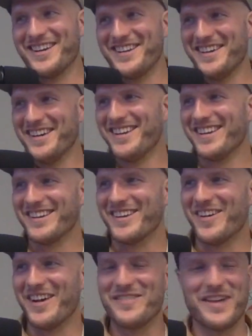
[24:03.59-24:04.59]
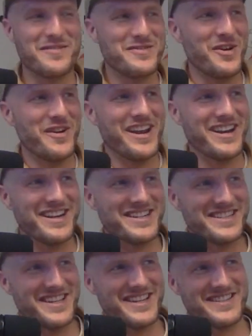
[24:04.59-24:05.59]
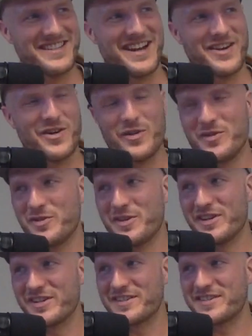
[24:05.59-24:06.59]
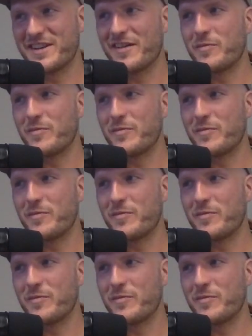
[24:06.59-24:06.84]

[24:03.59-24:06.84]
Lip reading: I've donated into this and I know they're doing good stuff,